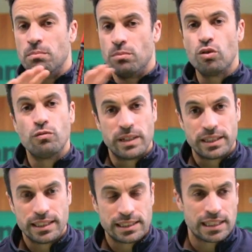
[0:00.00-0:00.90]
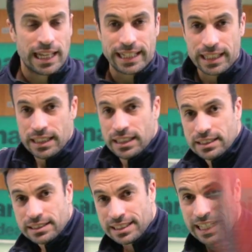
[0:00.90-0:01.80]
movement. It's like
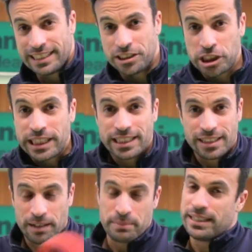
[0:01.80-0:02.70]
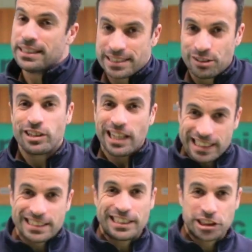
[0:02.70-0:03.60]
Tai Chi. I mean, it's not
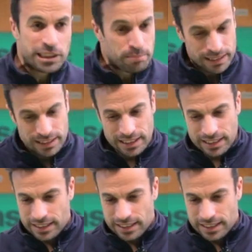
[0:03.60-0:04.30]
like Tai Chi, but